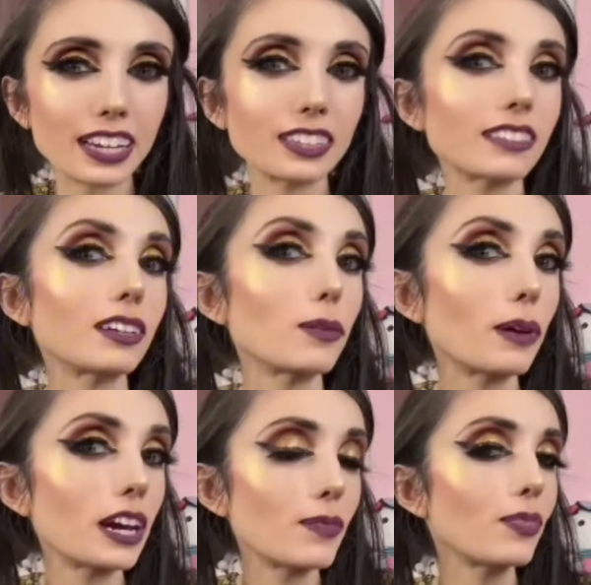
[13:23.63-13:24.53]
he was
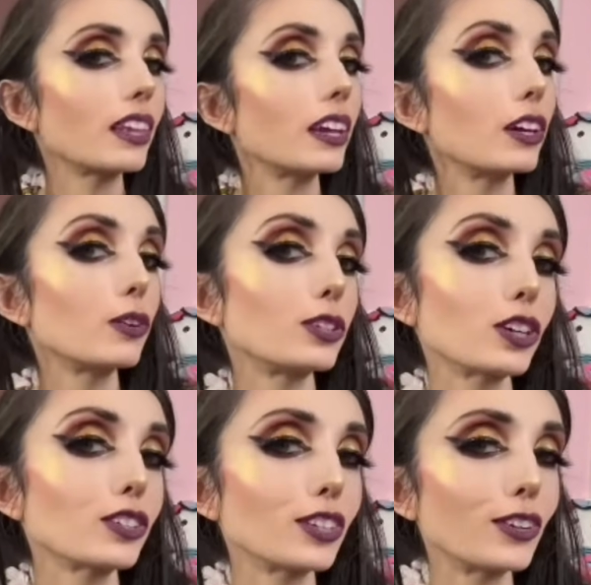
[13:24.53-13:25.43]
going to save
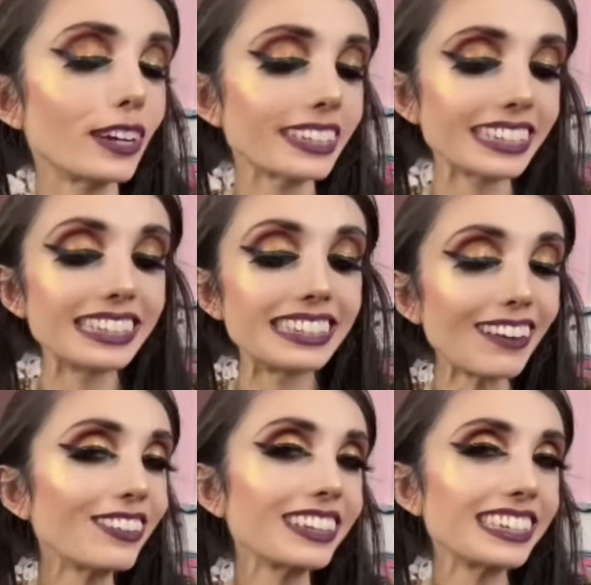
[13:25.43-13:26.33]
TikTok, and that's why she
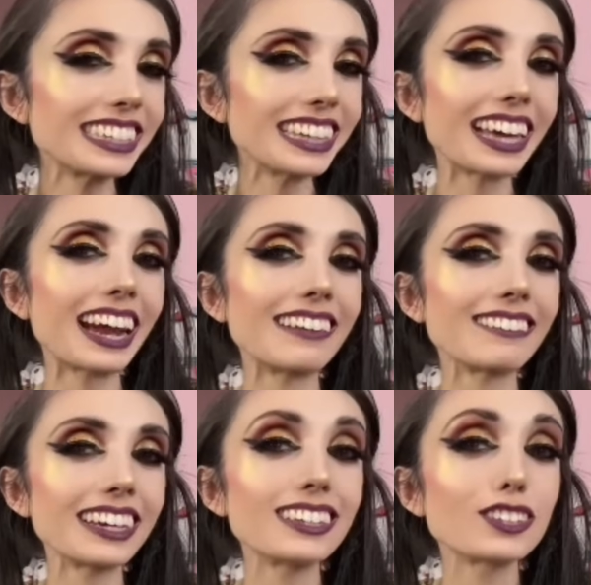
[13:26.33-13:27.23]
supported him
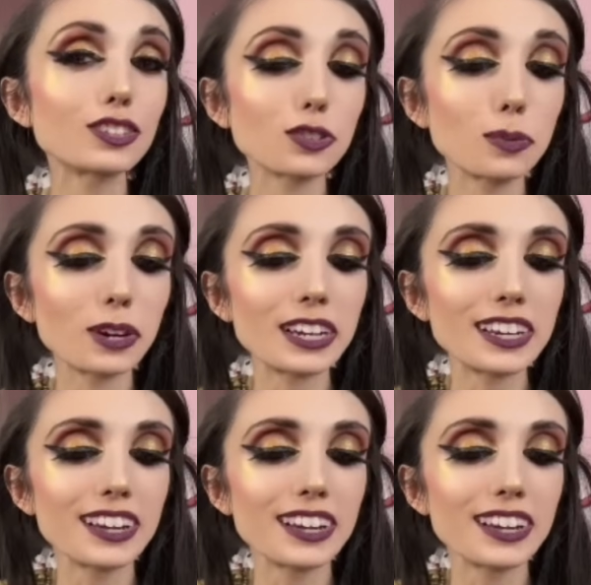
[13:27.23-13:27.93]
and did it publicly.